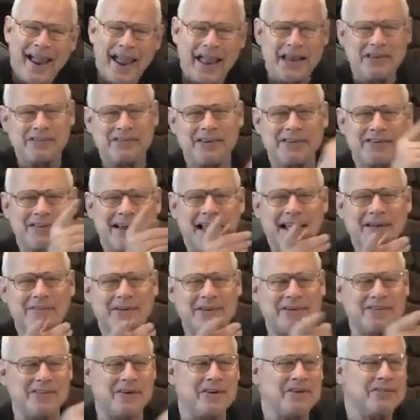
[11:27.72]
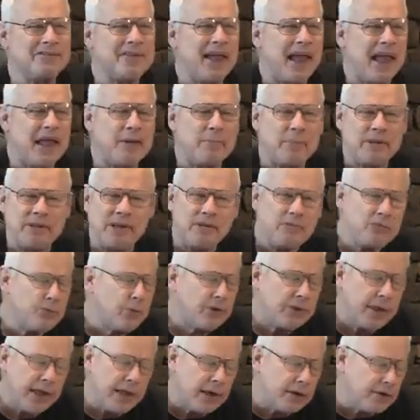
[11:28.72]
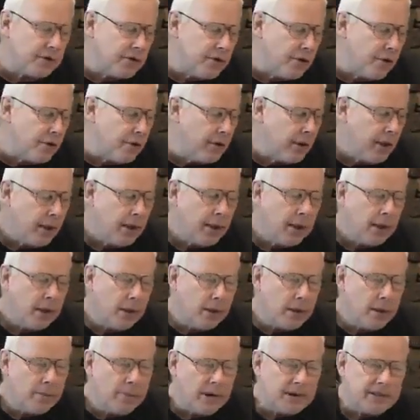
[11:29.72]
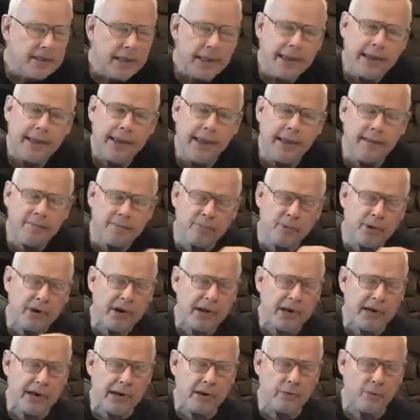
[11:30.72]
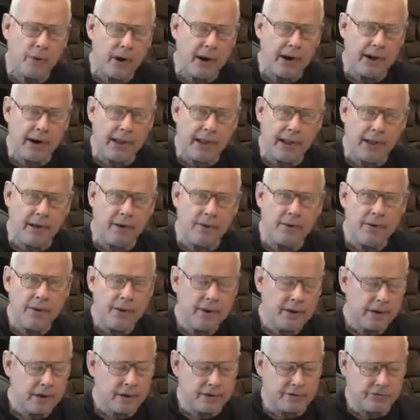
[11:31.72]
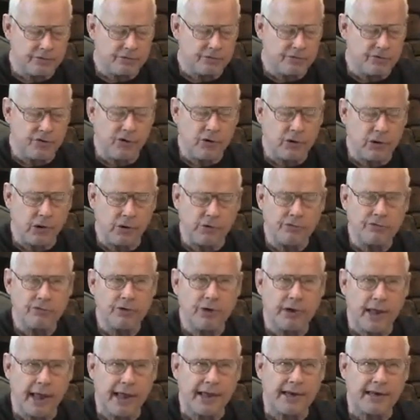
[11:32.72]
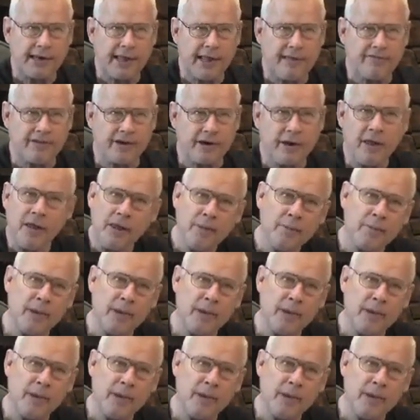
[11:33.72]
It's just like what you're saying, but this is what they can do, but they can't bring it in right now because it's too close to 9/11.